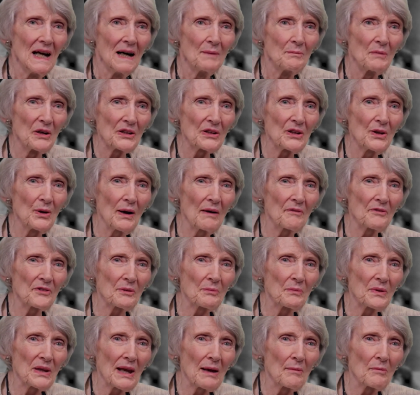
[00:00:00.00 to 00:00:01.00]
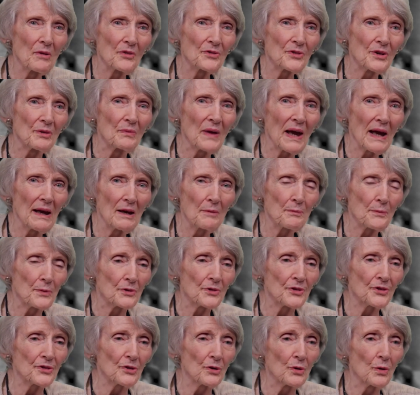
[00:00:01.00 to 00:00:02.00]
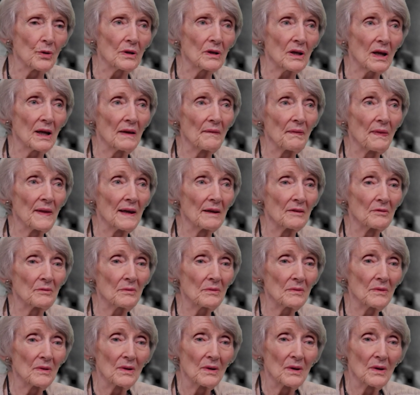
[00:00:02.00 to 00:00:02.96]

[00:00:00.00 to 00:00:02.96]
But you have to be able to a pursue it and then